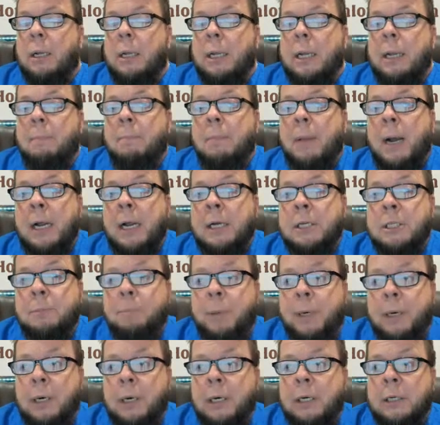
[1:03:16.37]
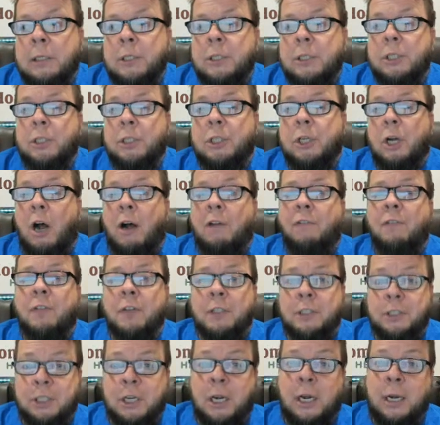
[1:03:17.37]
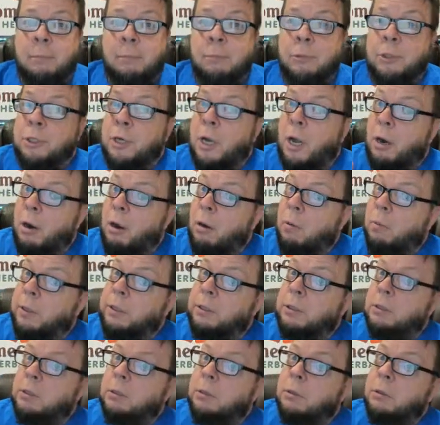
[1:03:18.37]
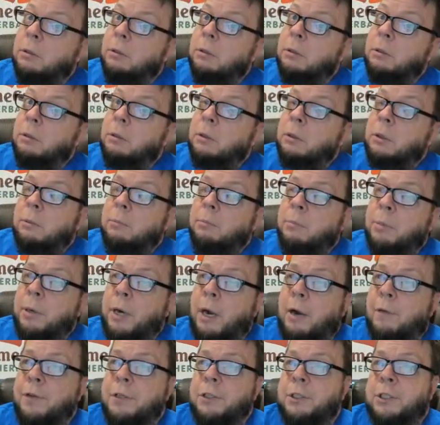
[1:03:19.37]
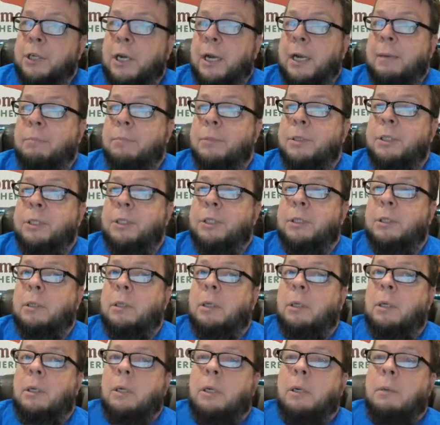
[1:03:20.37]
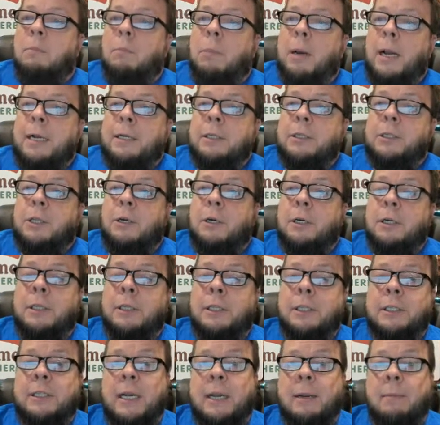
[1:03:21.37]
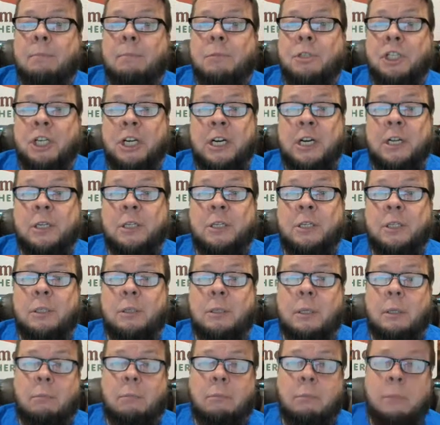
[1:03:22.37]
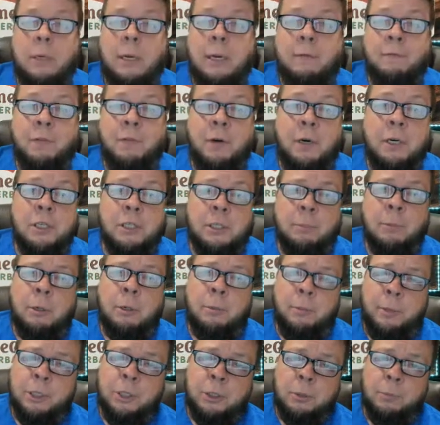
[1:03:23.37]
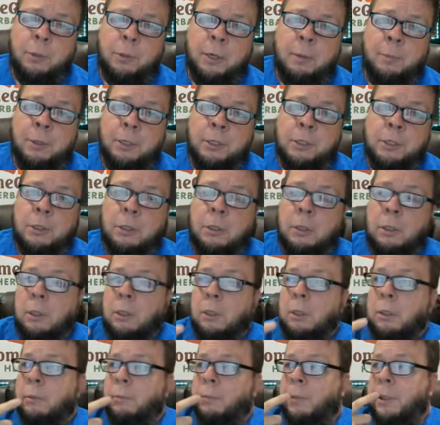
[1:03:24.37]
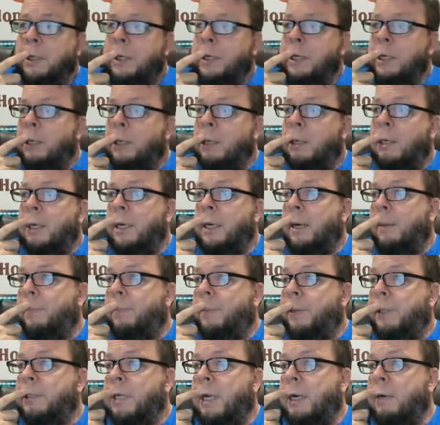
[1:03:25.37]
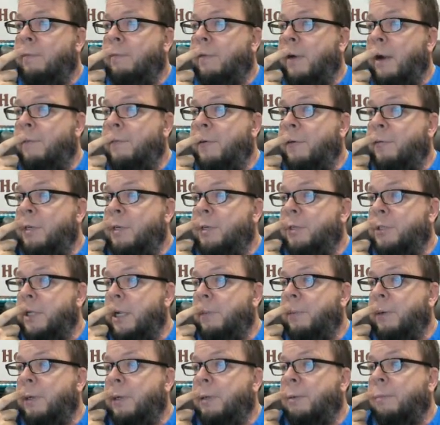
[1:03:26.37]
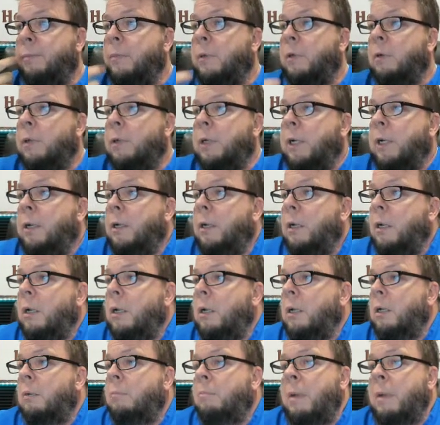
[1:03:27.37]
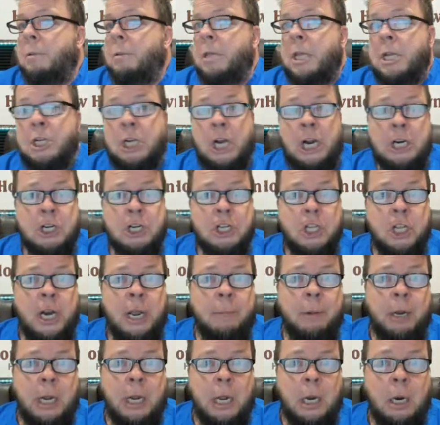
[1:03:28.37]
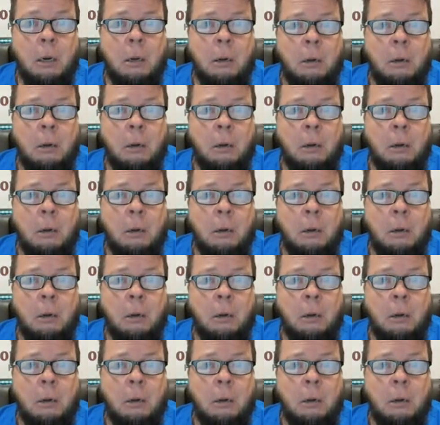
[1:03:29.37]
in my experience, oftentimes, not always, but oftentimes, plants that are in the same genus have very similar medicinal properties. But you need to look it up because I've never used that one. Okay, maybe they changed the name again.